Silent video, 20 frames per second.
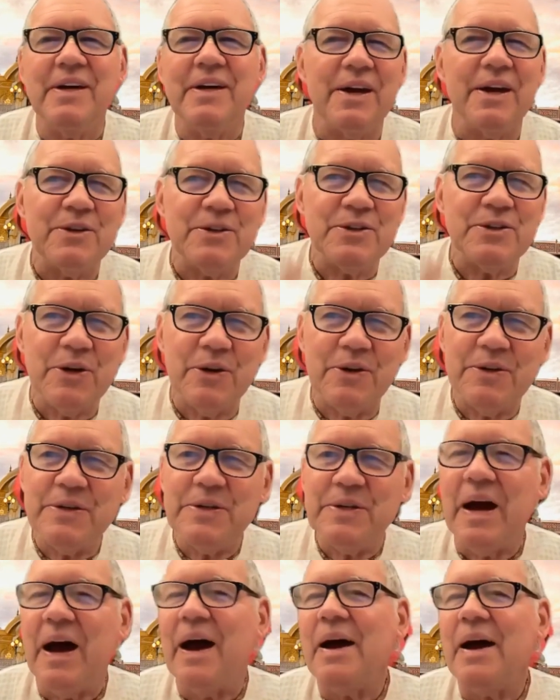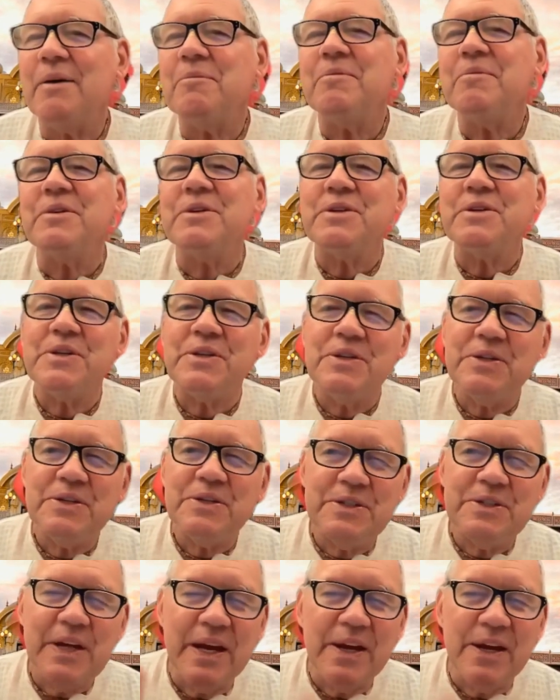at a certain time,
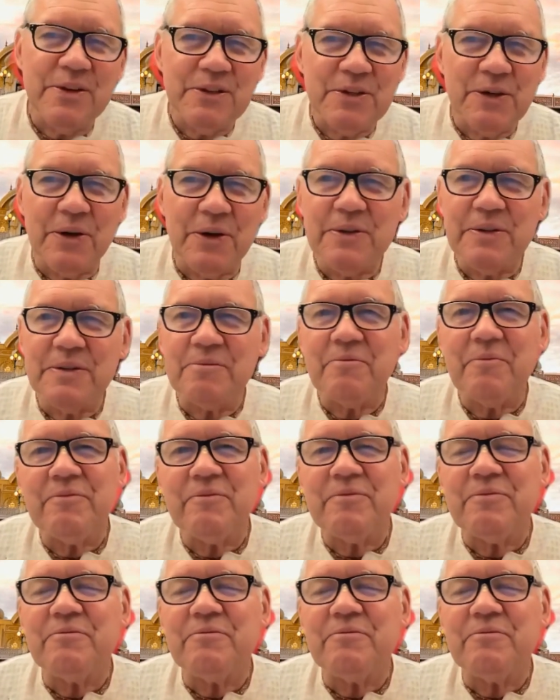stayed a certain